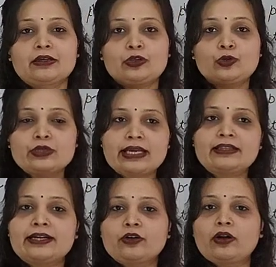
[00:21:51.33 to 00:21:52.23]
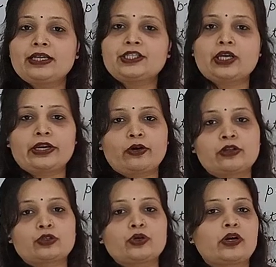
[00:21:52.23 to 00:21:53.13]
using that knowledge and
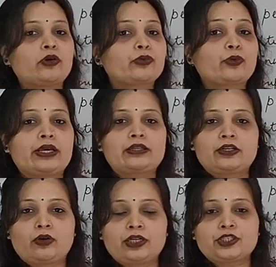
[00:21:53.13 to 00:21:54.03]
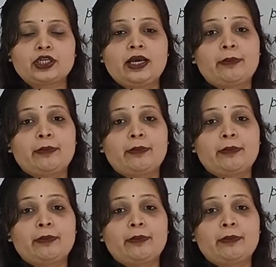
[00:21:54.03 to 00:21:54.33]
also you are not growing that knowledge.